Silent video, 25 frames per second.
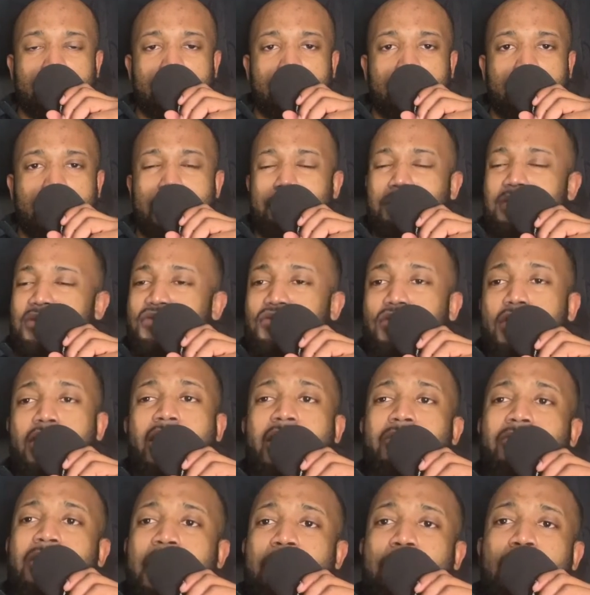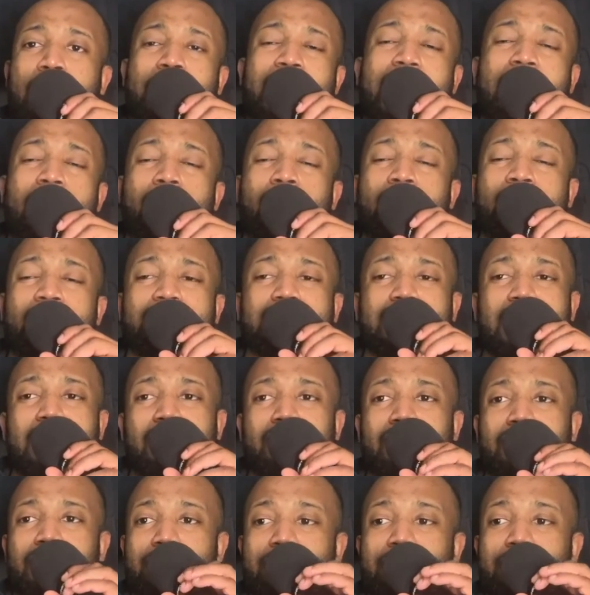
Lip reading: And before I wrap up, I want to tell you,